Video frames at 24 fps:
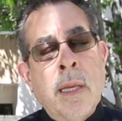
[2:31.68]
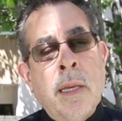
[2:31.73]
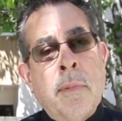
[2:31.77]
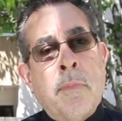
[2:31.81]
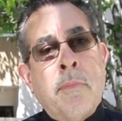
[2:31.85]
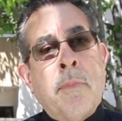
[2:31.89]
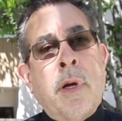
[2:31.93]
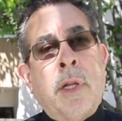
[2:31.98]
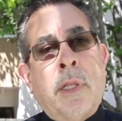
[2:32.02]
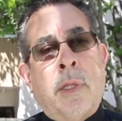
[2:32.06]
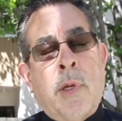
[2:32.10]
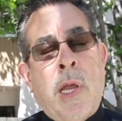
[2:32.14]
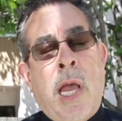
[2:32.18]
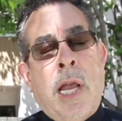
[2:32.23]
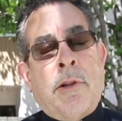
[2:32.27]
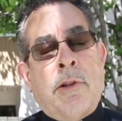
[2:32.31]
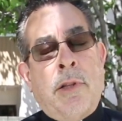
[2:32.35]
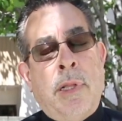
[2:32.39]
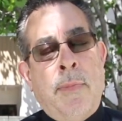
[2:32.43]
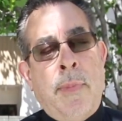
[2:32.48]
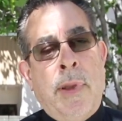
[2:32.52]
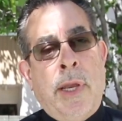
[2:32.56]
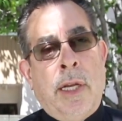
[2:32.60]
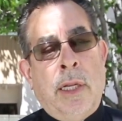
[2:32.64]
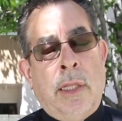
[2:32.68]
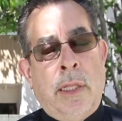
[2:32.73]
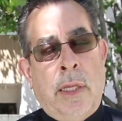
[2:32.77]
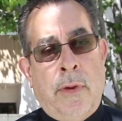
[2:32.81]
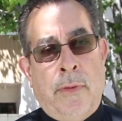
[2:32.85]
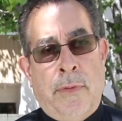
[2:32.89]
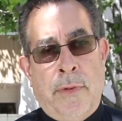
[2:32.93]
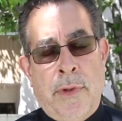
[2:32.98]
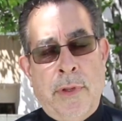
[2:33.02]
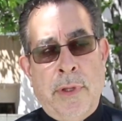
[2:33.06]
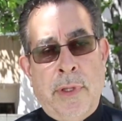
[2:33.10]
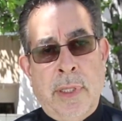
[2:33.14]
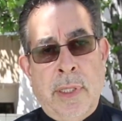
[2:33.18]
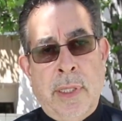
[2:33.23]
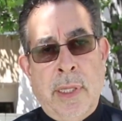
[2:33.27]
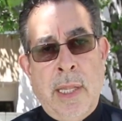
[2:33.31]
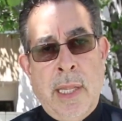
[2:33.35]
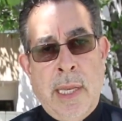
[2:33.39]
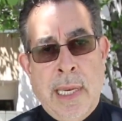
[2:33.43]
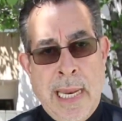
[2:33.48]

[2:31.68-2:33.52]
but to actually make a difference